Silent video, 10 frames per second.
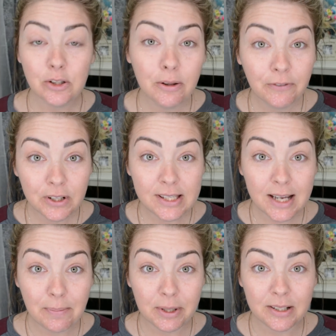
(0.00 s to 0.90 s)
So the first
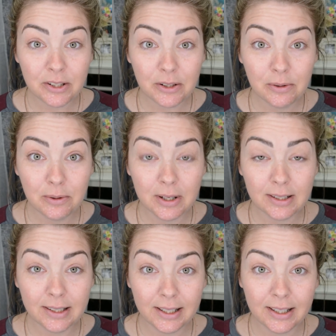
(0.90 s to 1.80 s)
step into
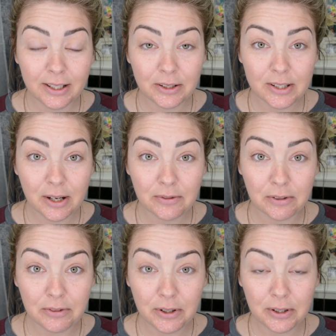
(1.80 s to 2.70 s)
getting yourself to
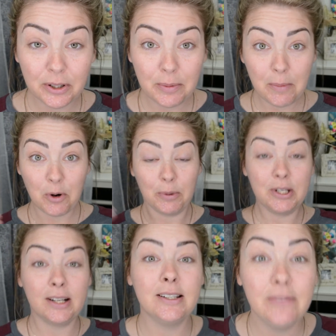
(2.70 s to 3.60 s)
feel a little bit more
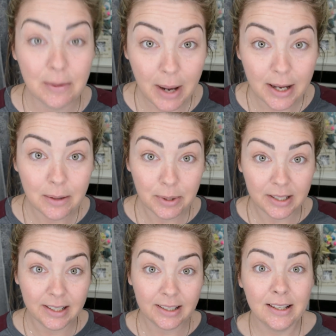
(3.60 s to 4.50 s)
productive, in my
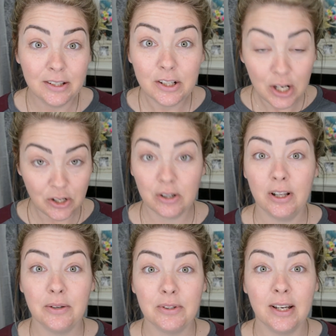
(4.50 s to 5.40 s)
opinion, is to change your
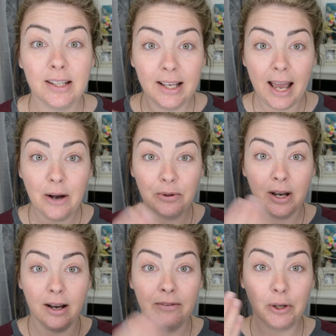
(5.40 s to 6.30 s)
clothes. Get out of